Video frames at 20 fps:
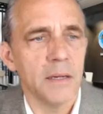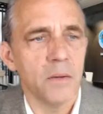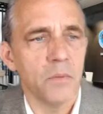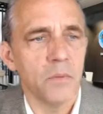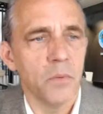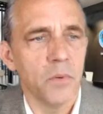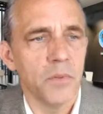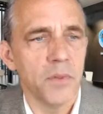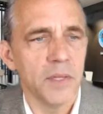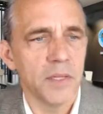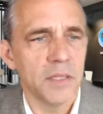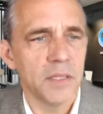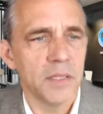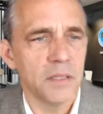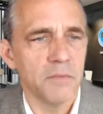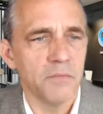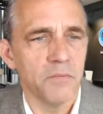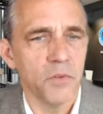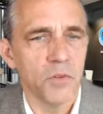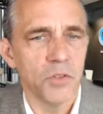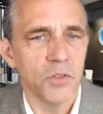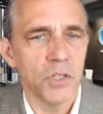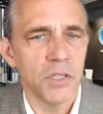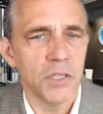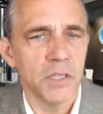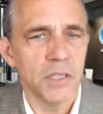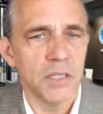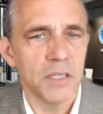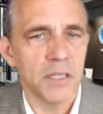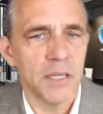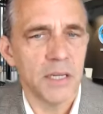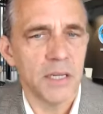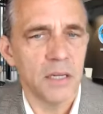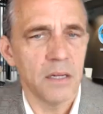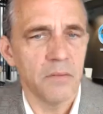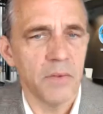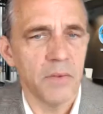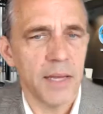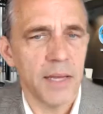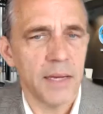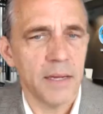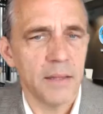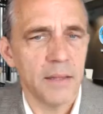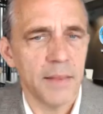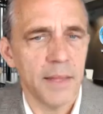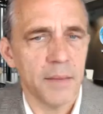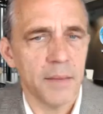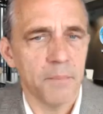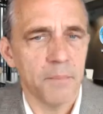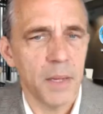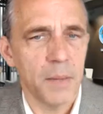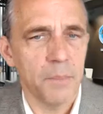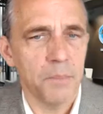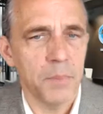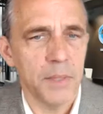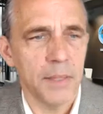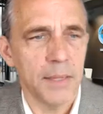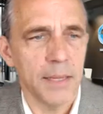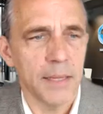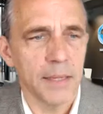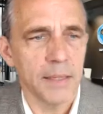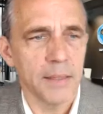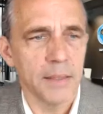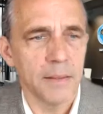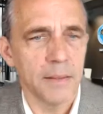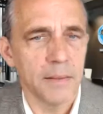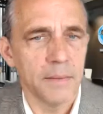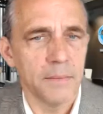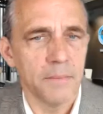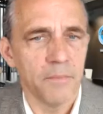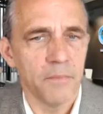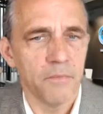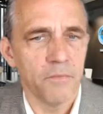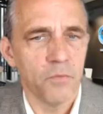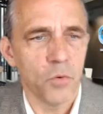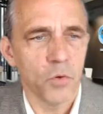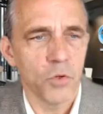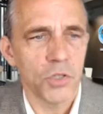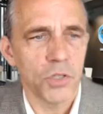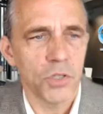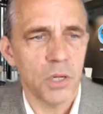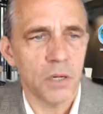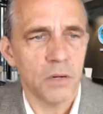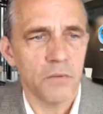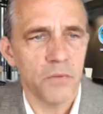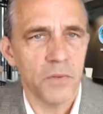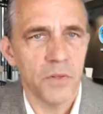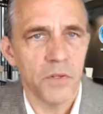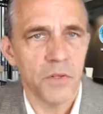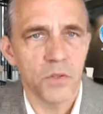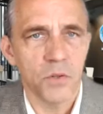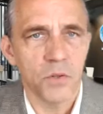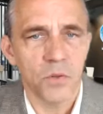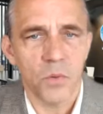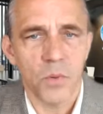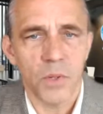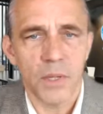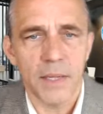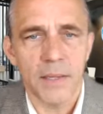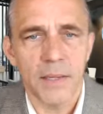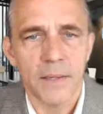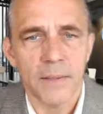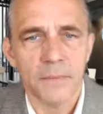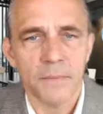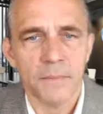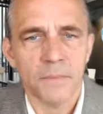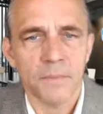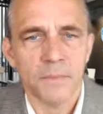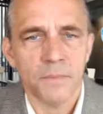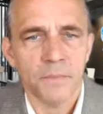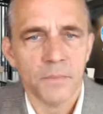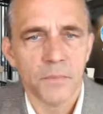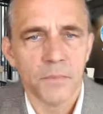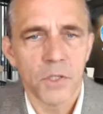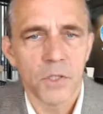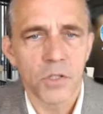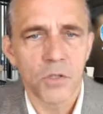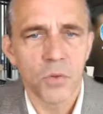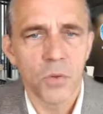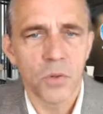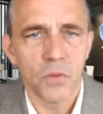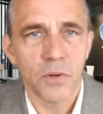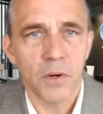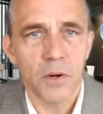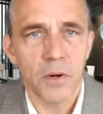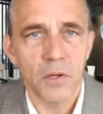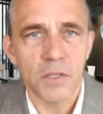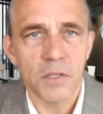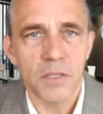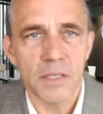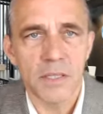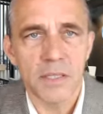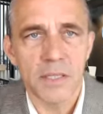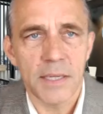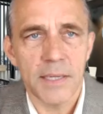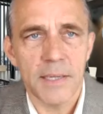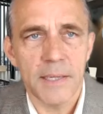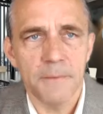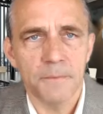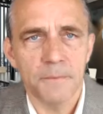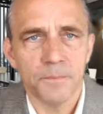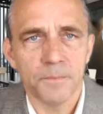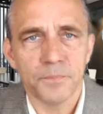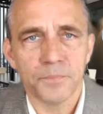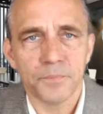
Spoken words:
where this Virginia City, Nevada, that might be like a foreshock for this earthquake, just north of Carson City.